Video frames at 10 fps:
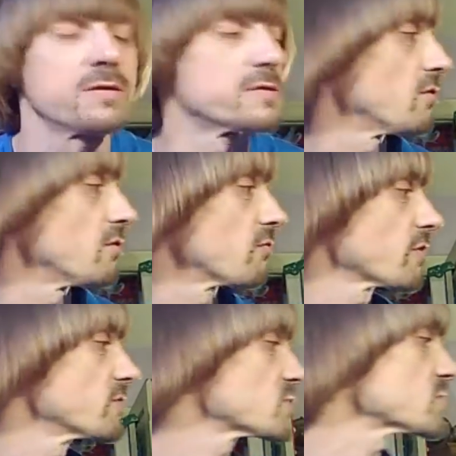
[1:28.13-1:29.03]
So we're
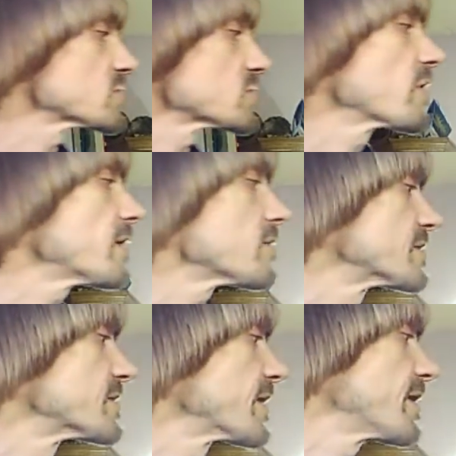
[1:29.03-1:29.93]
going to start out
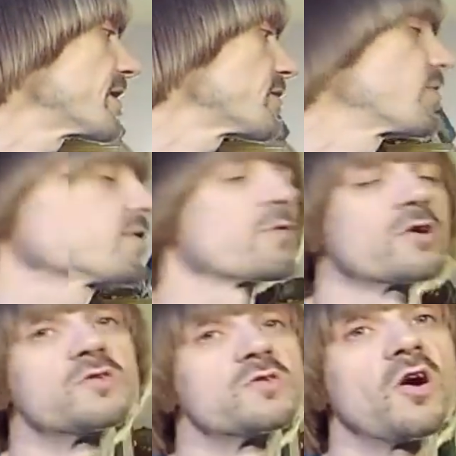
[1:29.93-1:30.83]
today. We're going
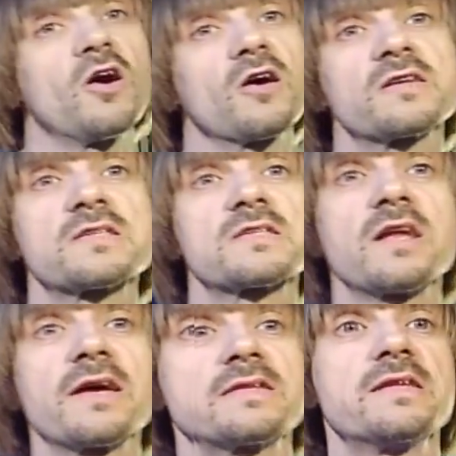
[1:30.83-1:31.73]
to do August
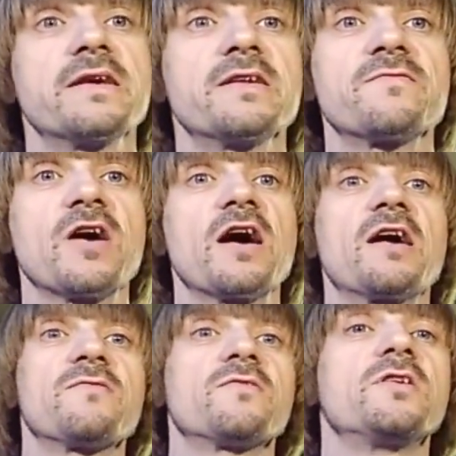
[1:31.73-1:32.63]

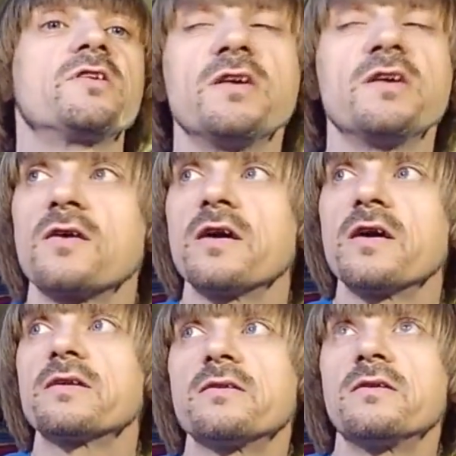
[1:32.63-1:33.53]
1985. All
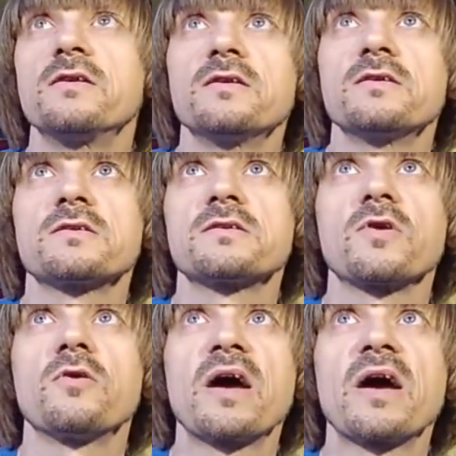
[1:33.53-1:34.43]
right. So we're
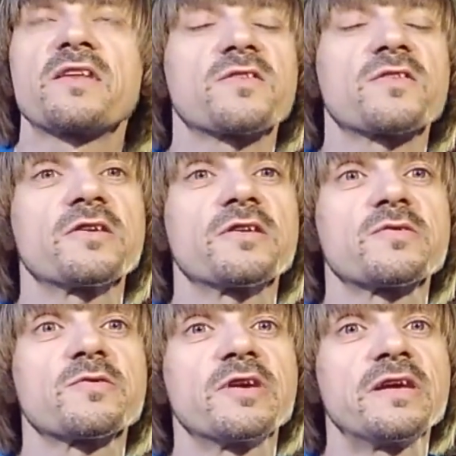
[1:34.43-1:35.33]
going back
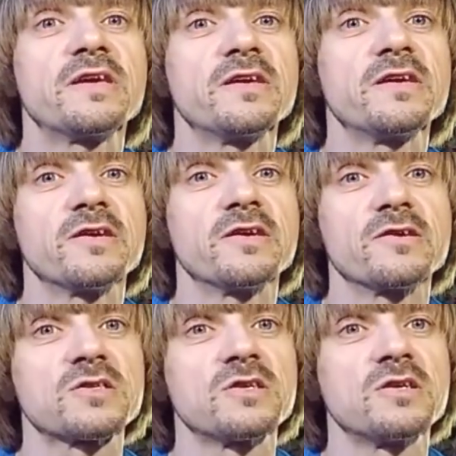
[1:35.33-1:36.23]
33 years.
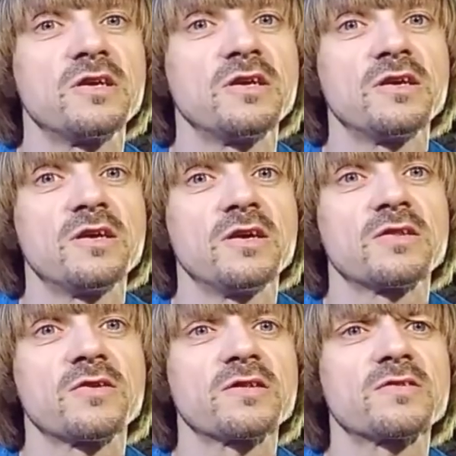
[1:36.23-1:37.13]

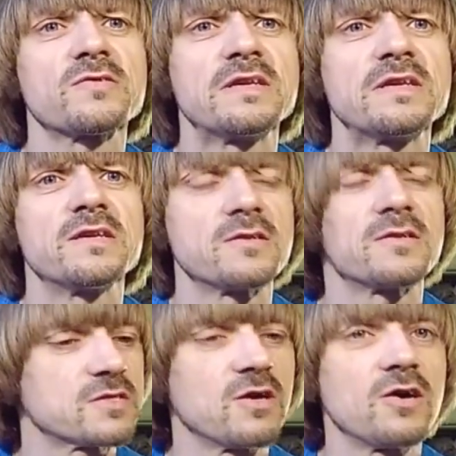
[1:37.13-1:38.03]
33
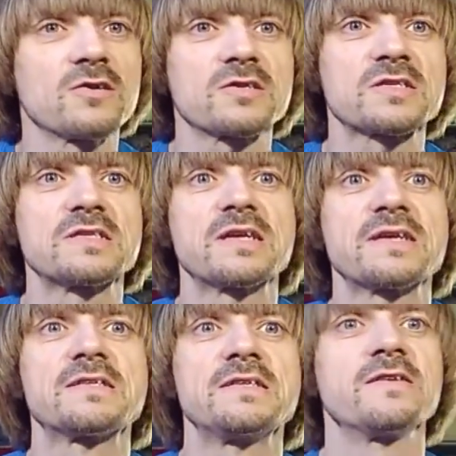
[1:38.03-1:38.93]
years to August
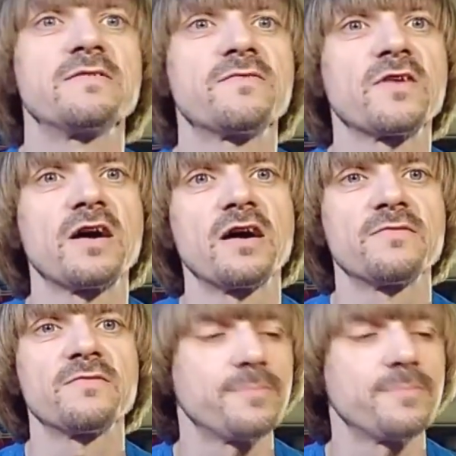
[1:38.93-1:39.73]
1985.